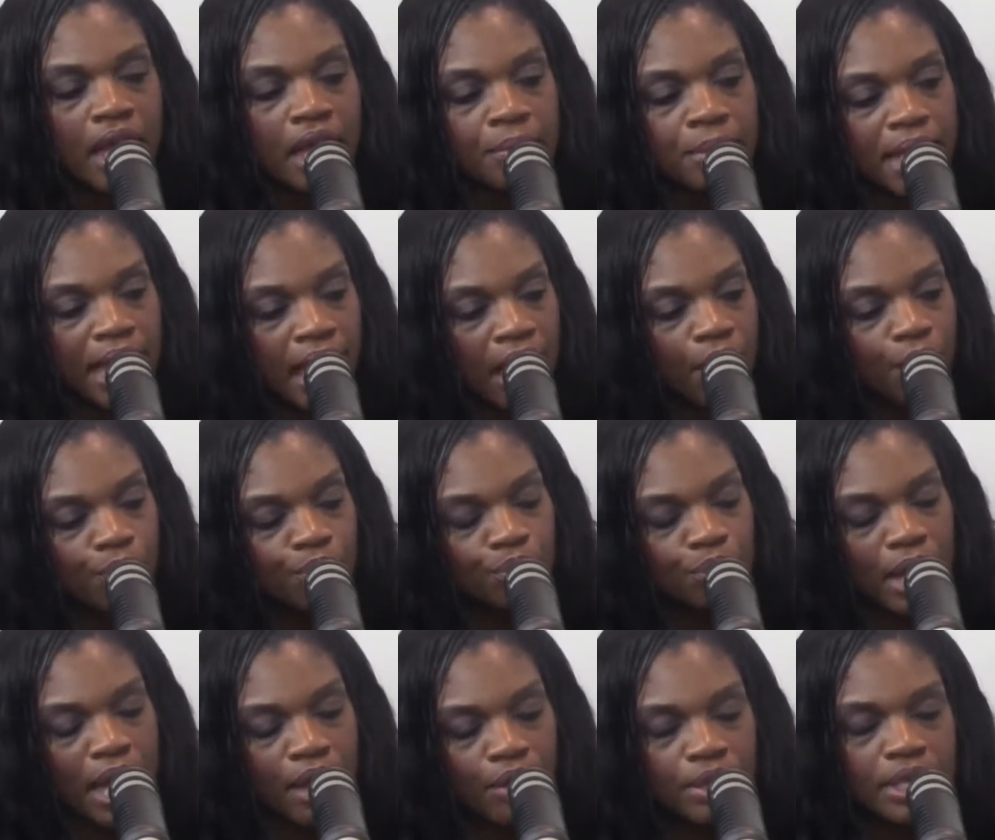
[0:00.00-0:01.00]
I mean, how,
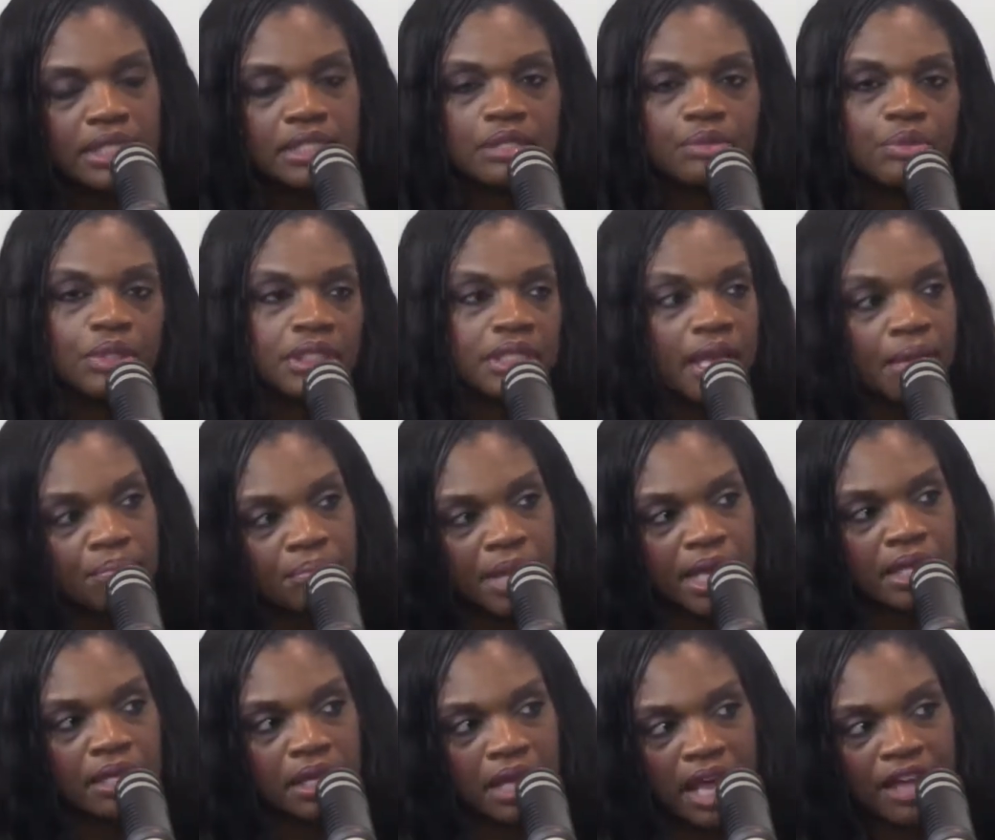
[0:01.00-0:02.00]
how easy would that
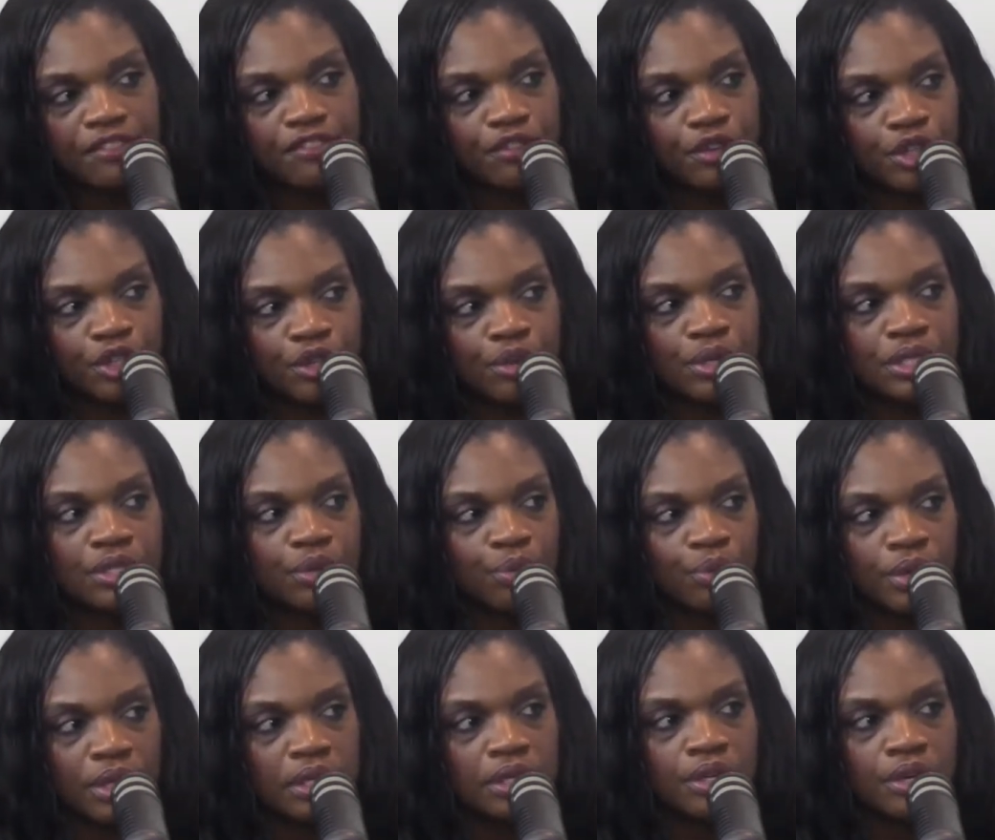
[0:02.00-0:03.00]
make life for you as a
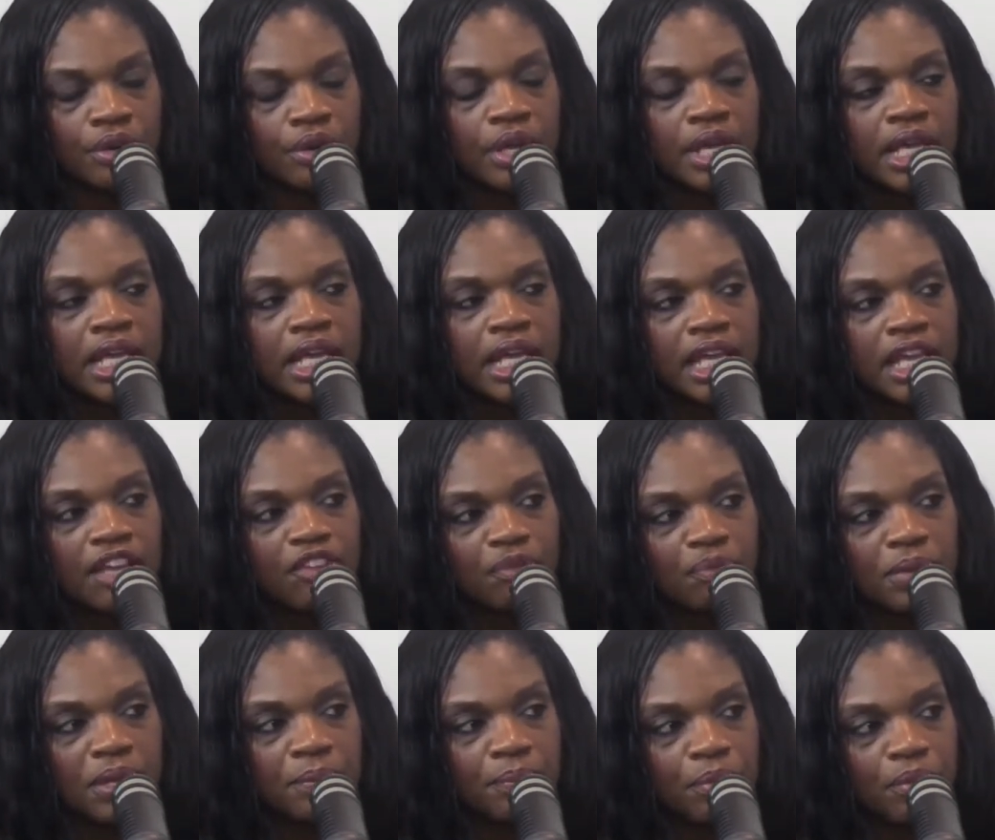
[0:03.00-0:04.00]
realtor if
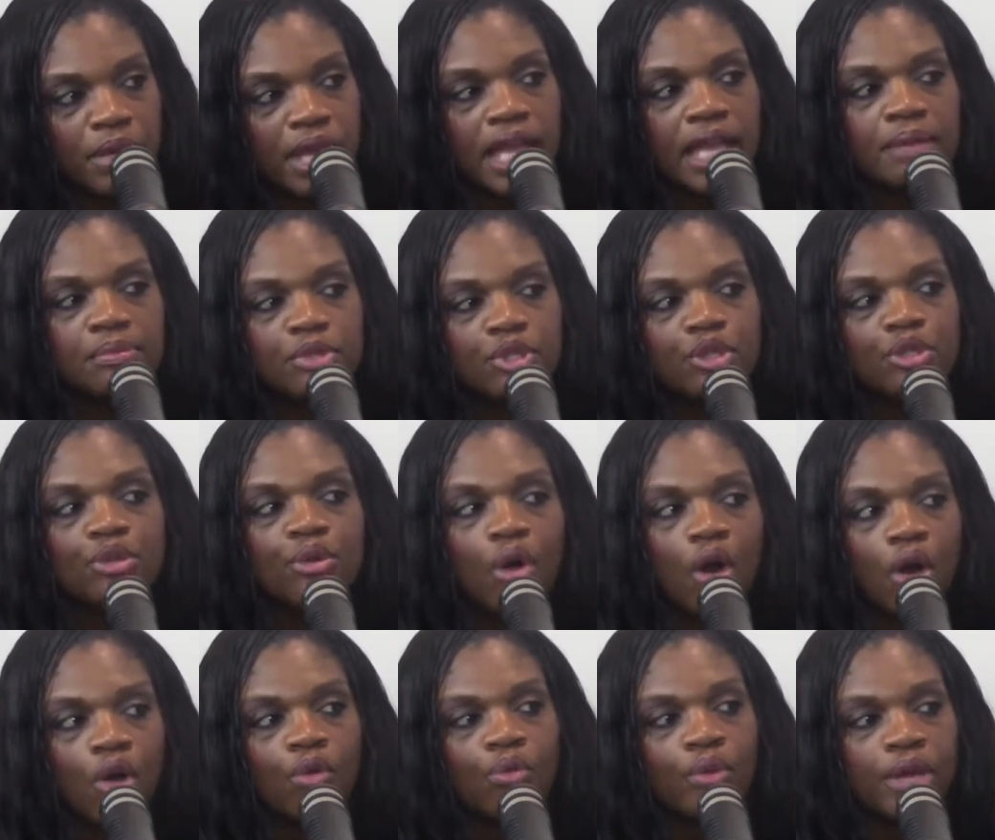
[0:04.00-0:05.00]
people came to you
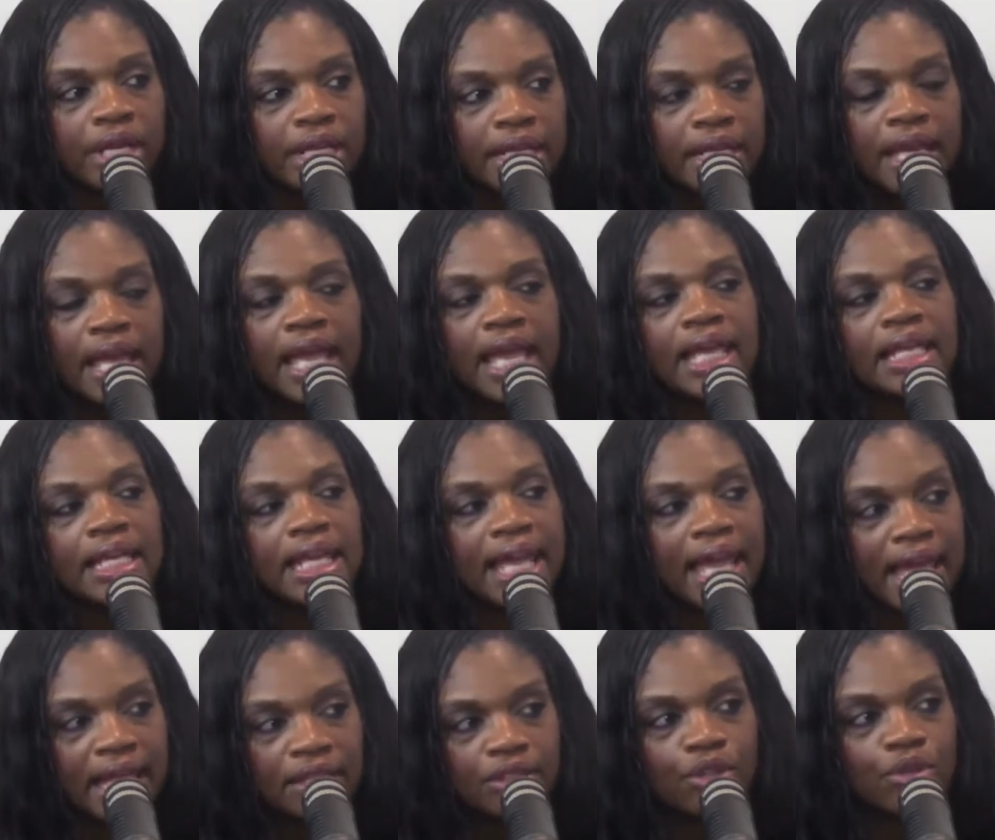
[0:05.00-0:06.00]
already and they
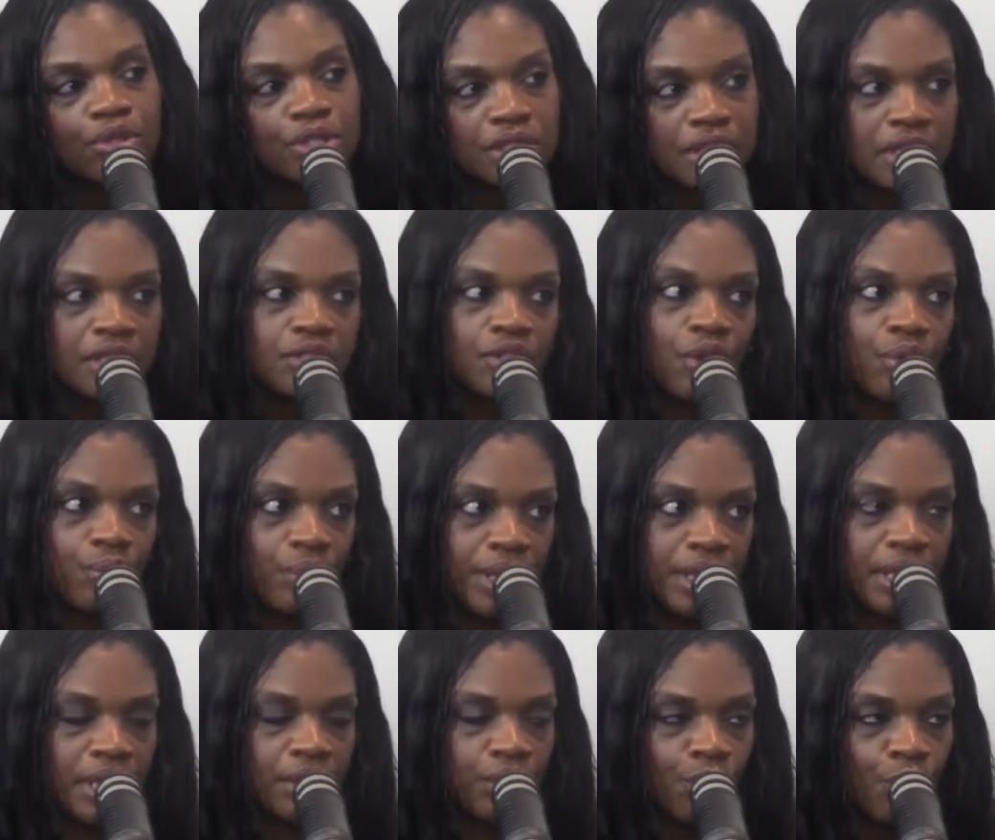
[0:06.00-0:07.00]
had those things
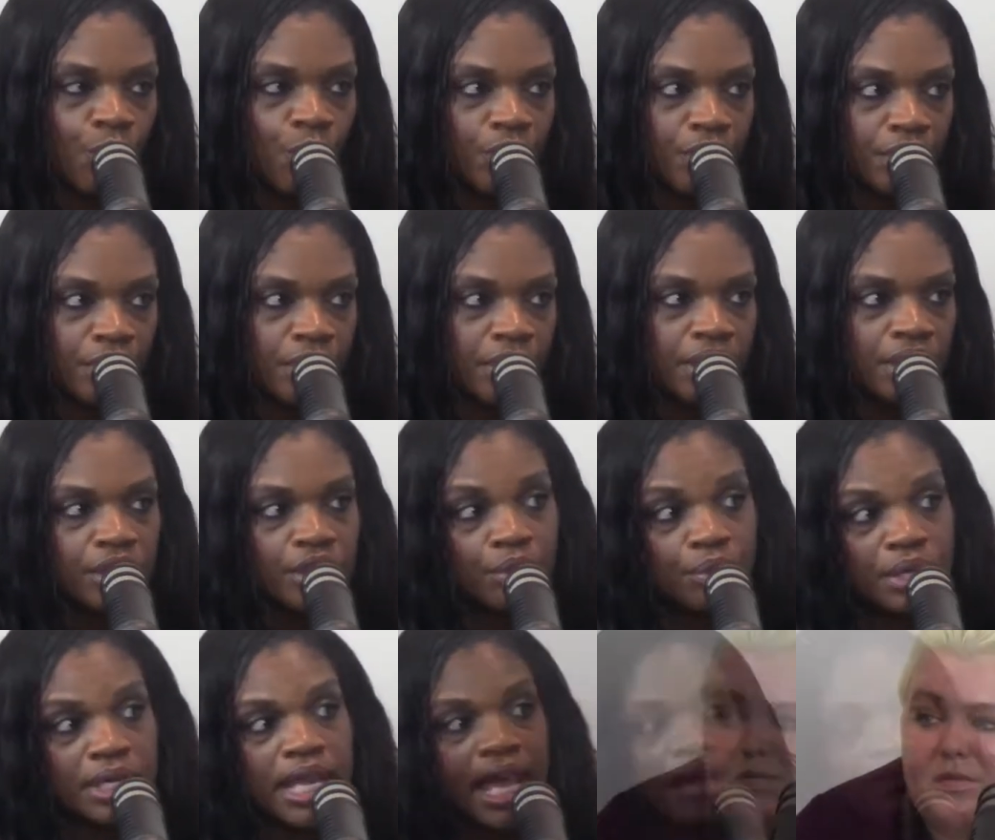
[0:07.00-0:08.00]
already in order? You wouldn't